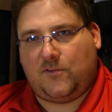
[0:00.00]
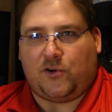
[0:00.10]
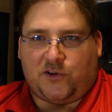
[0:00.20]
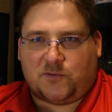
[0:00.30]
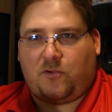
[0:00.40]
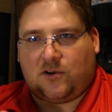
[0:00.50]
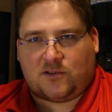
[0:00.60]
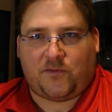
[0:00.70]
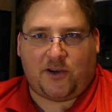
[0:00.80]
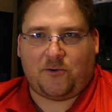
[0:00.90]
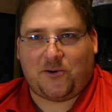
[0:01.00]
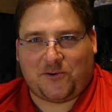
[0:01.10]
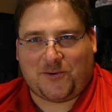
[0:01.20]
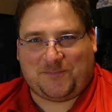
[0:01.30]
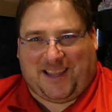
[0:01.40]
You can just pause the video and go
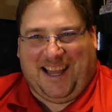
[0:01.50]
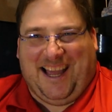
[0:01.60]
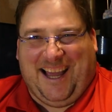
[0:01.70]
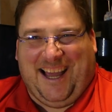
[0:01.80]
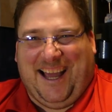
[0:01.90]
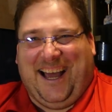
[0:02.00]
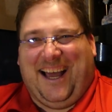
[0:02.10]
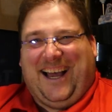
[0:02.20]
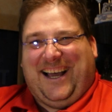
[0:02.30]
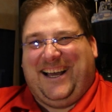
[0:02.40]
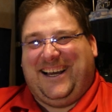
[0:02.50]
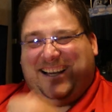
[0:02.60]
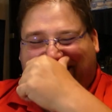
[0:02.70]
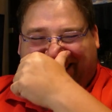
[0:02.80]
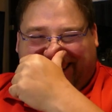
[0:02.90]
do
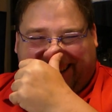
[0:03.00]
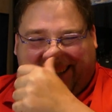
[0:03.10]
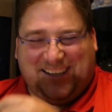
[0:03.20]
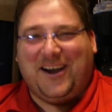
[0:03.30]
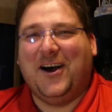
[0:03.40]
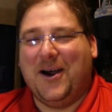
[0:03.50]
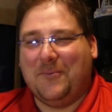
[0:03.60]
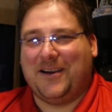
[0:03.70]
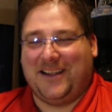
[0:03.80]
it.